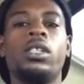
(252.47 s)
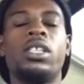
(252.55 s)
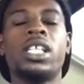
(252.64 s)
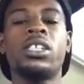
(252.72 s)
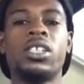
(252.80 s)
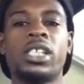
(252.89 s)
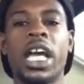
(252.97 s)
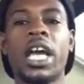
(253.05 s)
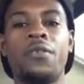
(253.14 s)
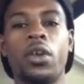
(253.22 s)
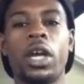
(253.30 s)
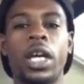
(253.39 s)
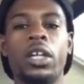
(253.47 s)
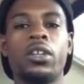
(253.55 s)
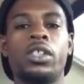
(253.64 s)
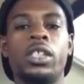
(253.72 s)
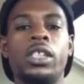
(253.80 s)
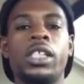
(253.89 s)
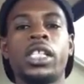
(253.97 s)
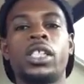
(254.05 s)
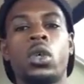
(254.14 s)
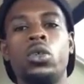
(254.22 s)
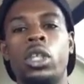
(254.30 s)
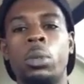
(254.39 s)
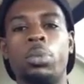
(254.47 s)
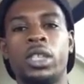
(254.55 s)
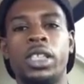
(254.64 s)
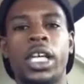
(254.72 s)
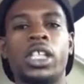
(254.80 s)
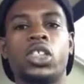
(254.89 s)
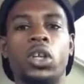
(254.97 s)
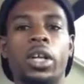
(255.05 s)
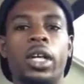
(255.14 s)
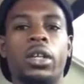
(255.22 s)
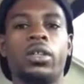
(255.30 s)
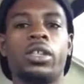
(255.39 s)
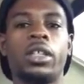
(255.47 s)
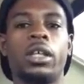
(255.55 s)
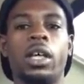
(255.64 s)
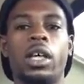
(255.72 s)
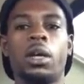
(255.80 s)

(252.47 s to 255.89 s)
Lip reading: just to save your energy, just so you can protect your energy,